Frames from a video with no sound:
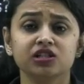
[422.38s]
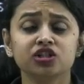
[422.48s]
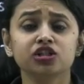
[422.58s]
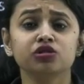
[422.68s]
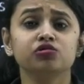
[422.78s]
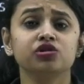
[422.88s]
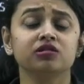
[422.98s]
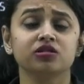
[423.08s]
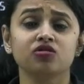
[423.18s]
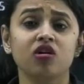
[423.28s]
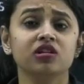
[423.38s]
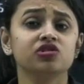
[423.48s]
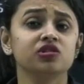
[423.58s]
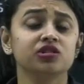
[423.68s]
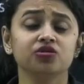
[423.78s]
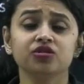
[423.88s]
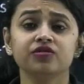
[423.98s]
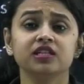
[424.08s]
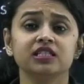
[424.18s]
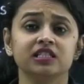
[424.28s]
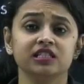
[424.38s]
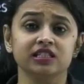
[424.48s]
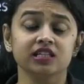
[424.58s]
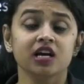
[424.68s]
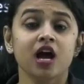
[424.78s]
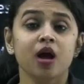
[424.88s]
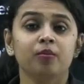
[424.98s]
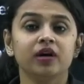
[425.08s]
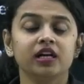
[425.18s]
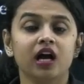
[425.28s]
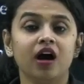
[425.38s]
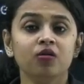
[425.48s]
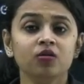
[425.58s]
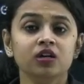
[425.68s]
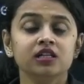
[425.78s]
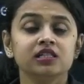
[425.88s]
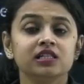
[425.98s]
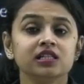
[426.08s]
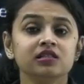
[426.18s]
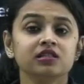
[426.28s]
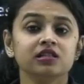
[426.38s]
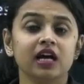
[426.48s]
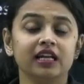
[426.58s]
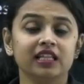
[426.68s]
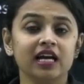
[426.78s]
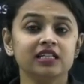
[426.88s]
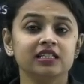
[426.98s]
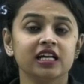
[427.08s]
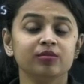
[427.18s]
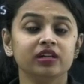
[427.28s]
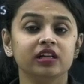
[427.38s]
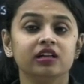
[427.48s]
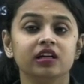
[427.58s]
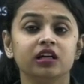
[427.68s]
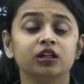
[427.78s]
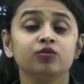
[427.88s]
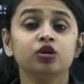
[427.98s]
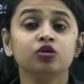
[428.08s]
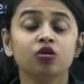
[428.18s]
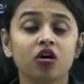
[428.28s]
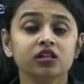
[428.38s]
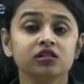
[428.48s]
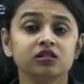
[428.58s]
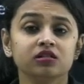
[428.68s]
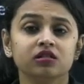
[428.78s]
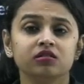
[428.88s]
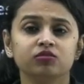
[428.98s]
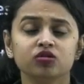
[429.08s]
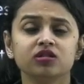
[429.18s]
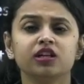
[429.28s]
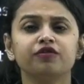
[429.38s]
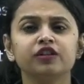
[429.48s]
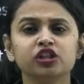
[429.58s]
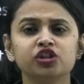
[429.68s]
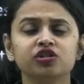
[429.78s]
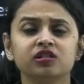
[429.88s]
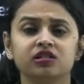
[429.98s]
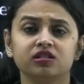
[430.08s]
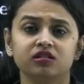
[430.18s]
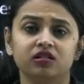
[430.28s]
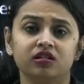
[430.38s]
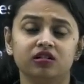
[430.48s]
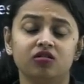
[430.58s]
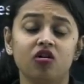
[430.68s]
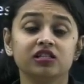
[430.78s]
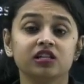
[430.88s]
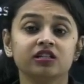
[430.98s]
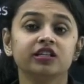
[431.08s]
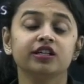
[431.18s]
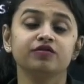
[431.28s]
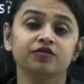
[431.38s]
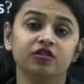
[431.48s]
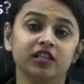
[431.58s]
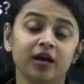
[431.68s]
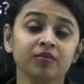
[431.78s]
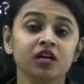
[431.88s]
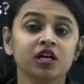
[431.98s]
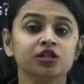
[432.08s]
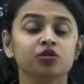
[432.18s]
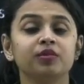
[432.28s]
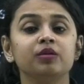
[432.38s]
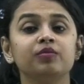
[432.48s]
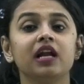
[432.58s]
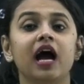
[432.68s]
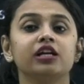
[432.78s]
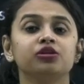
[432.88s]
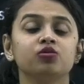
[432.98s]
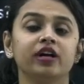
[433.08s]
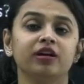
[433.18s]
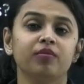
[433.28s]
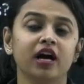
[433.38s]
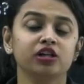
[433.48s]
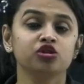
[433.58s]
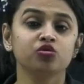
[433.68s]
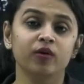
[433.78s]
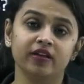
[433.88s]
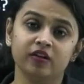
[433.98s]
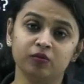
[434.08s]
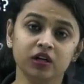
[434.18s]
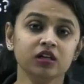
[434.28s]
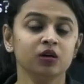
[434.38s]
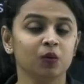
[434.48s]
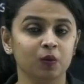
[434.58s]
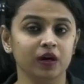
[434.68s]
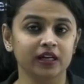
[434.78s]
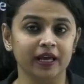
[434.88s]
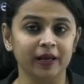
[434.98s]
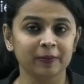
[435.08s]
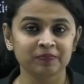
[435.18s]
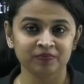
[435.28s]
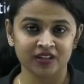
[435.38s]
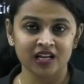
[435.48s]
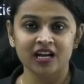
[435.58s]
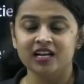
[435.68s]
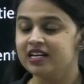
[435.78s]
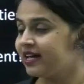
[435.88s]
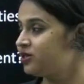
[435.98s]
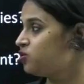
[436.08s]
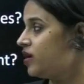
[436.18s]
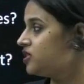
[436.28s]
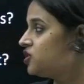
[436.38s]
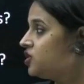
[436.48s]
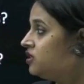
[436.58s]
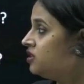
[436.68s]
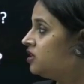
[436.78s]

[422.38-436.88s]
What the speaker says: institutions, colleges, universities. But now, since at that time in India there were not sufficient alternatives for them, so people had to get back to where they were working. Next question.